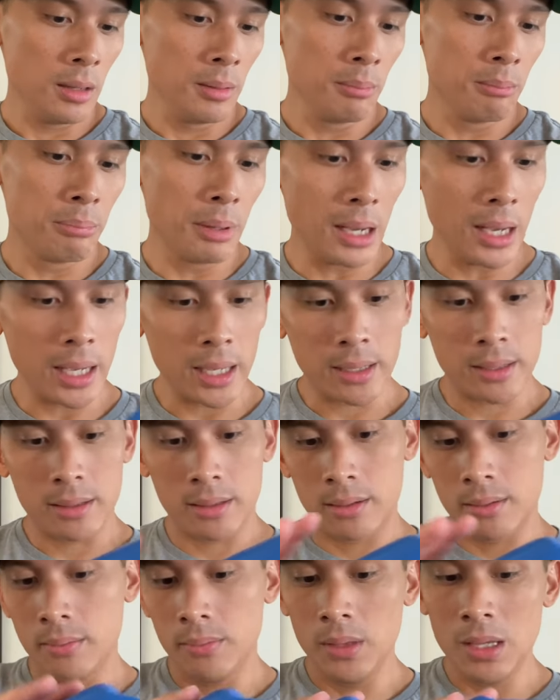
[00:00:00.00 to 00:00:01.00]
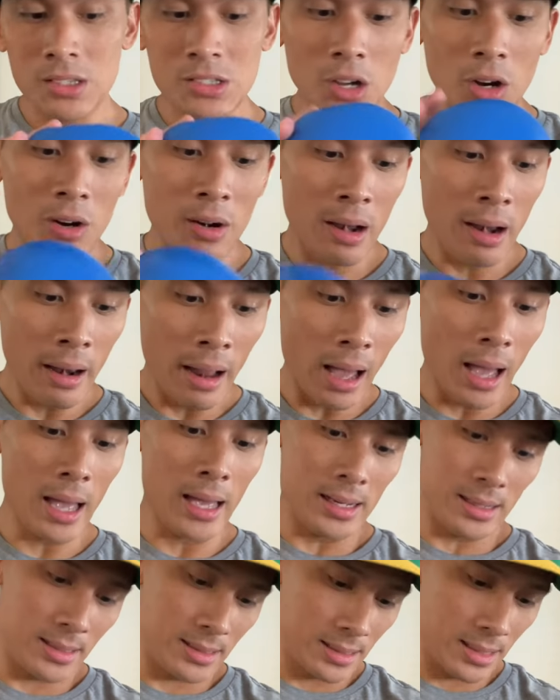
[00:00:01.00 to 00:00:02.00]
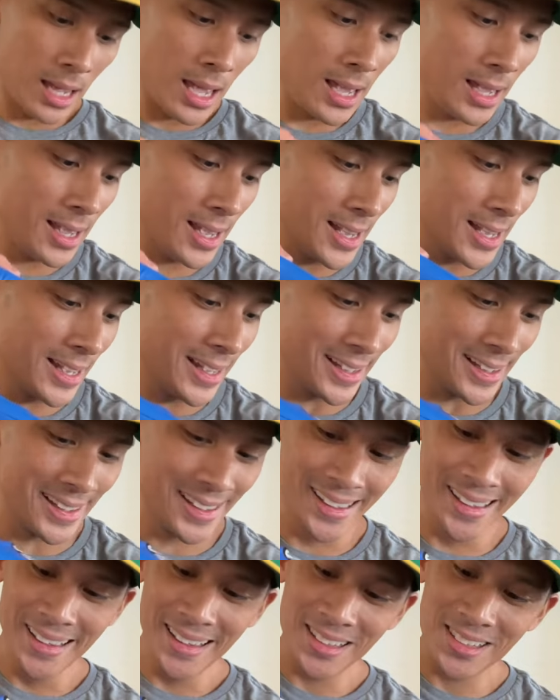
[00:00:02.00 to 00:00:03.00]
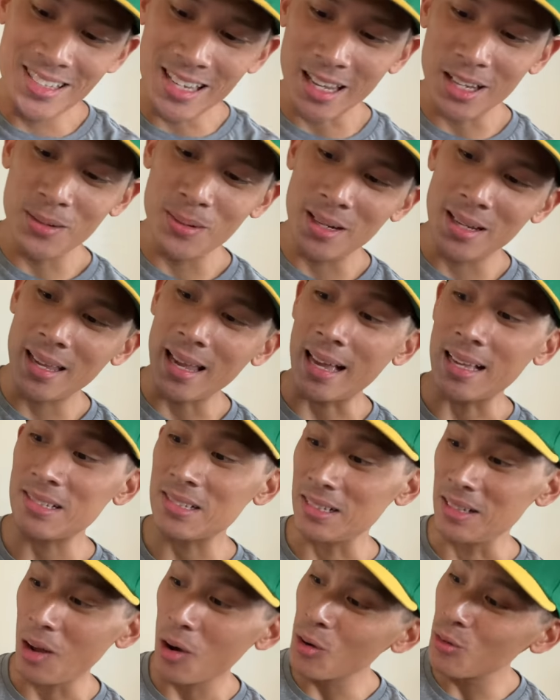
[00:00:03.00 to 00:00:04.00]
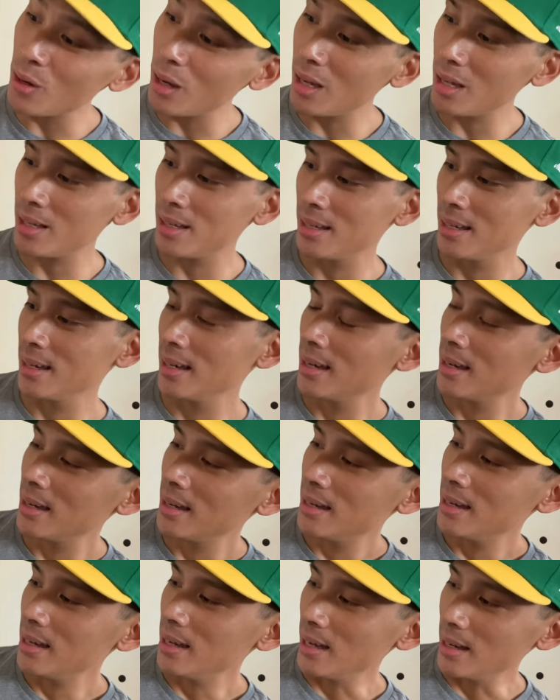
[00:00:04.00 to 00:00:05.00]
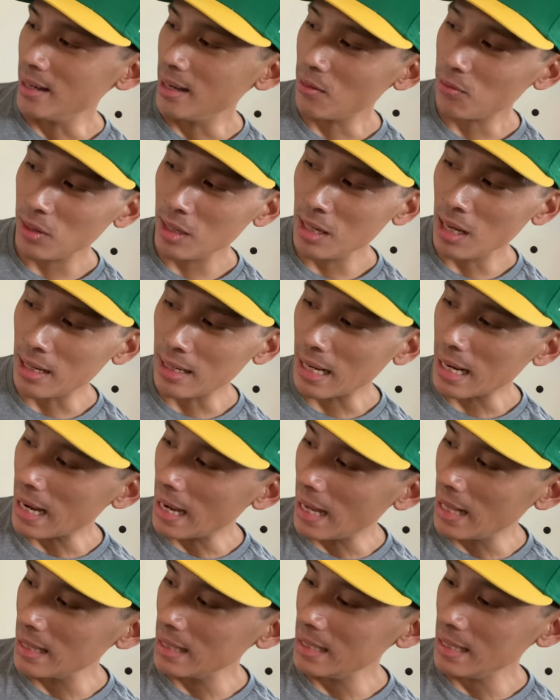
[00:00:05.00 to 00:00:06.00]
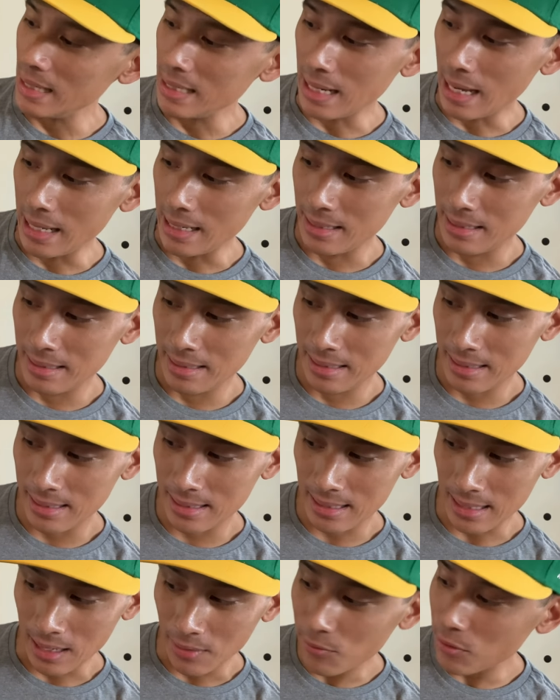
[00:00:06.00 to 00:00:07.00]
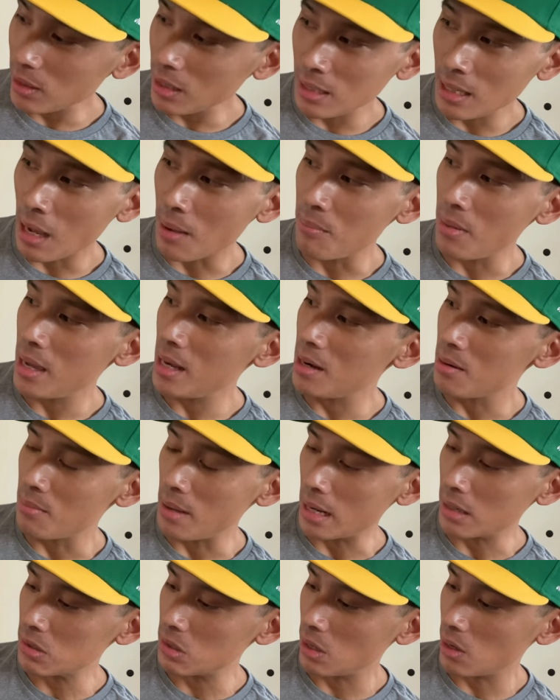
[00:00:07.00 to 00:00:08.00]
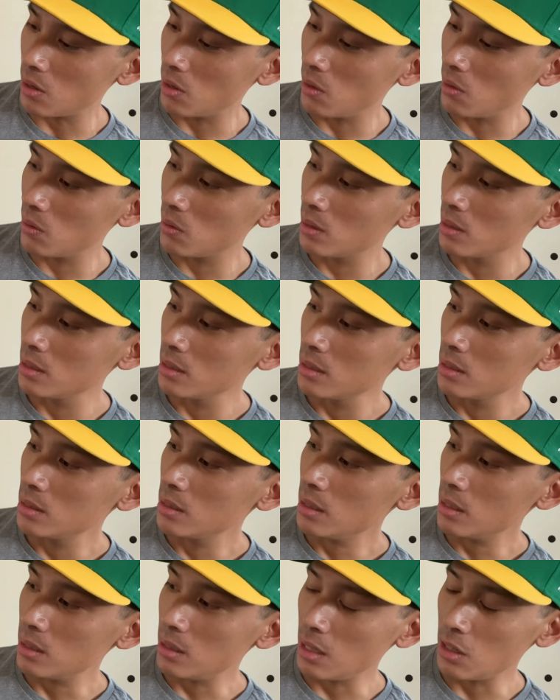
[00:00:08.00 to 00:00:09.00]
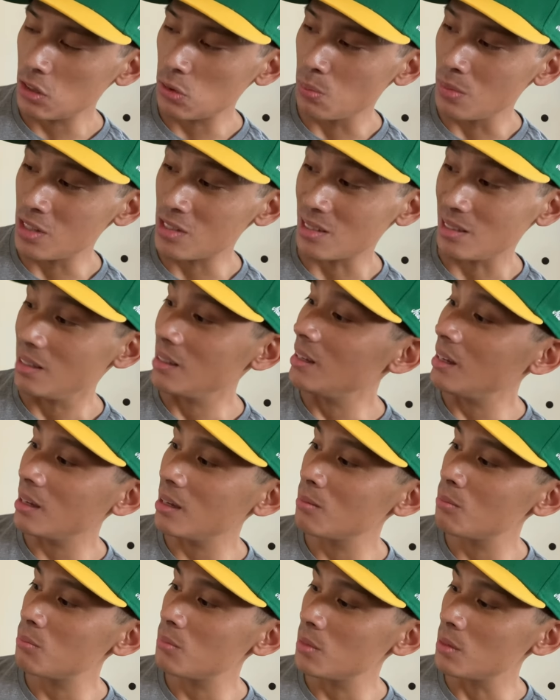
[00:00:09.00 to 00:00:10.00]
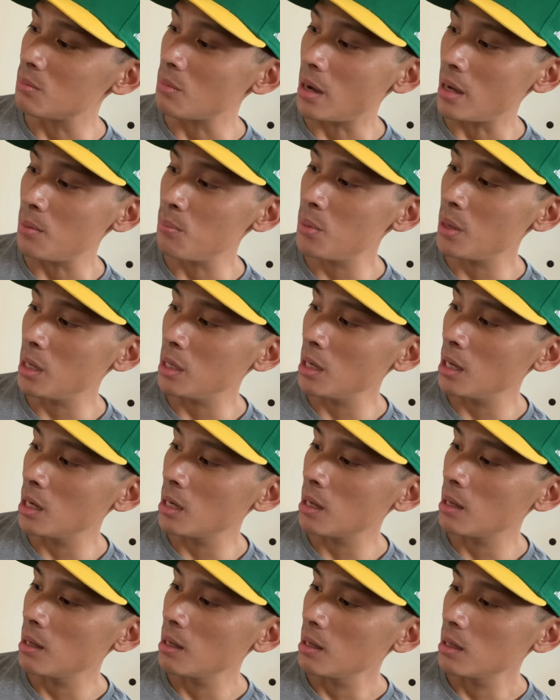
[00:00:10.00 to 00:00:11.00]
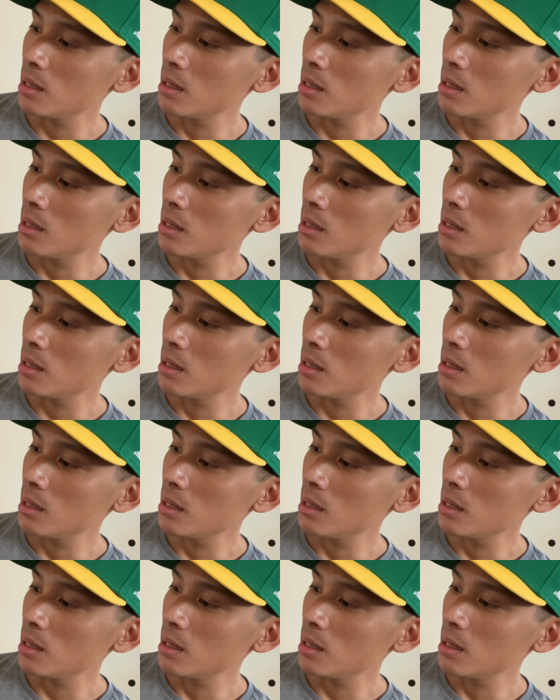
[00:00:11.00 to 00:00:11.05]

But these are not genuine Casanova, definitely not Necalli, definitely not made in Mexico. I think it's misleading in my opinion.